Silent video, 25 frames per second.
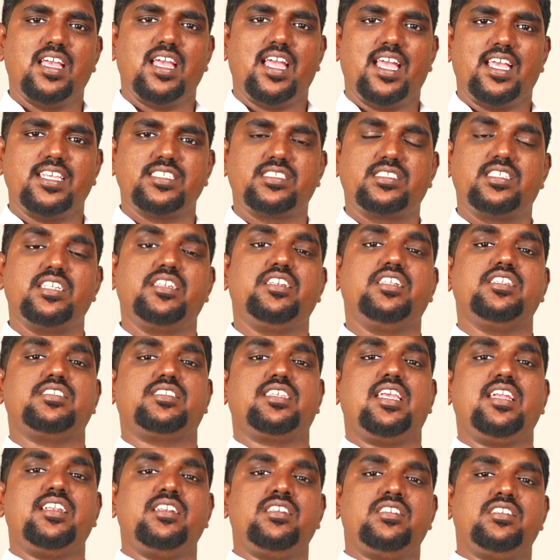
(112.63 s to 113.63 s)
as the
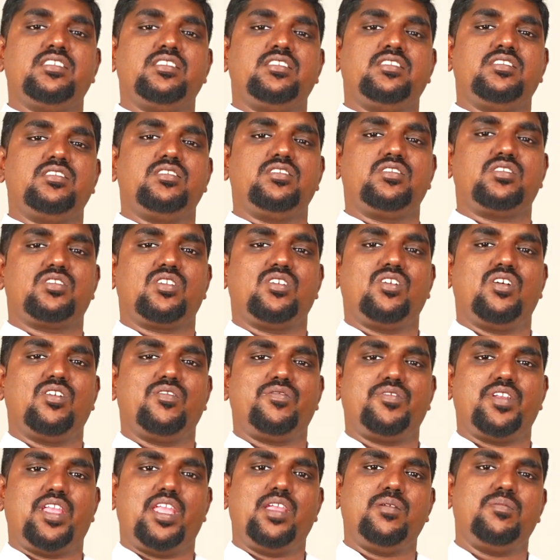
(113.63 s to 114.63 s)
descendants
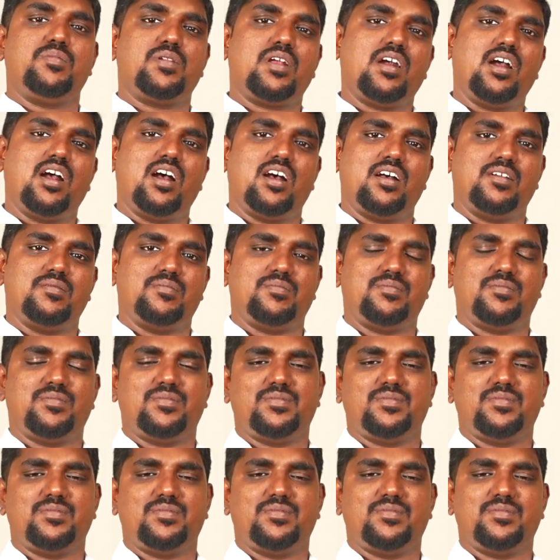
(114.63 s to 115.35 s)
of Abraham.